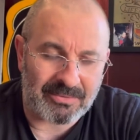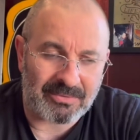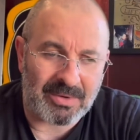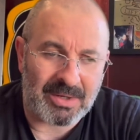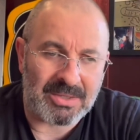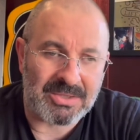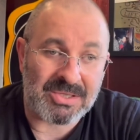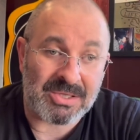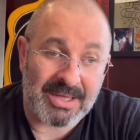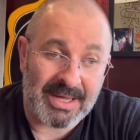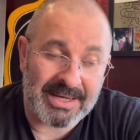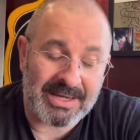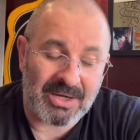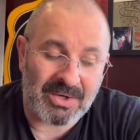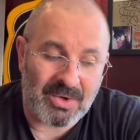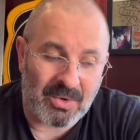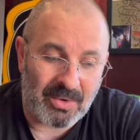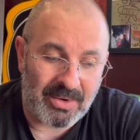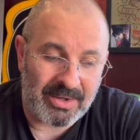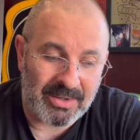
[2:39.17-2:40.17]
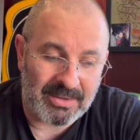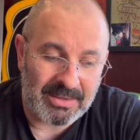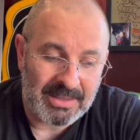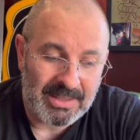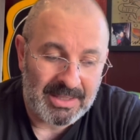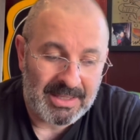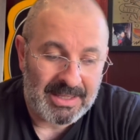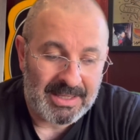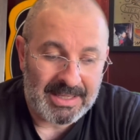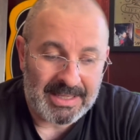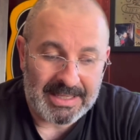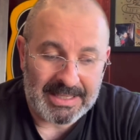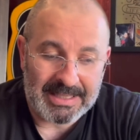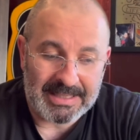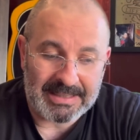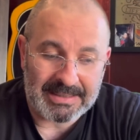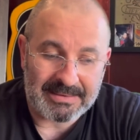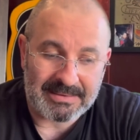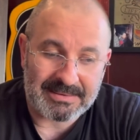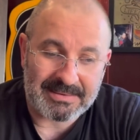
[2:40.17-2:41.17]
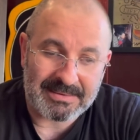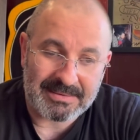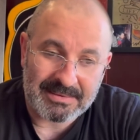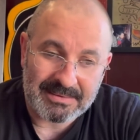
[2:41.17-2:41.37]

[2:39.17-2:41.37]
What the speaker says: runs like a coil and